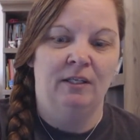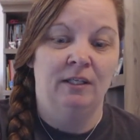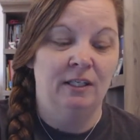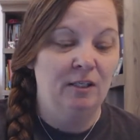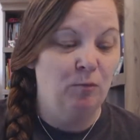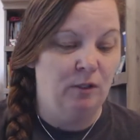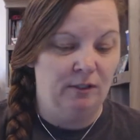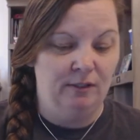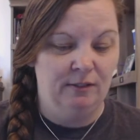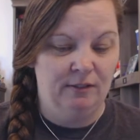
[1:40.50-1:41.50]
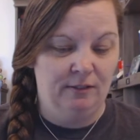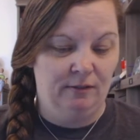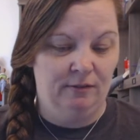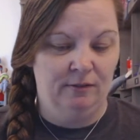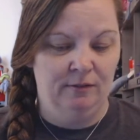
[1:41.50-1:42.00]
And he was
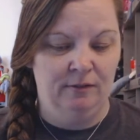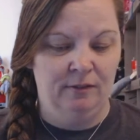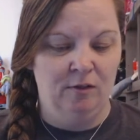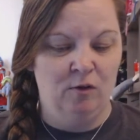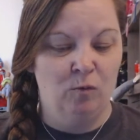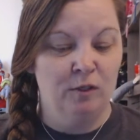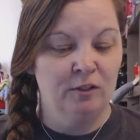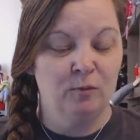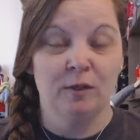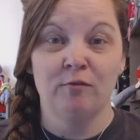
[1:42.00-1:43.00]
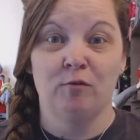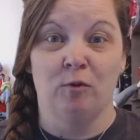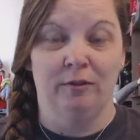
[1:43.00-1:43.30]
1 in 24.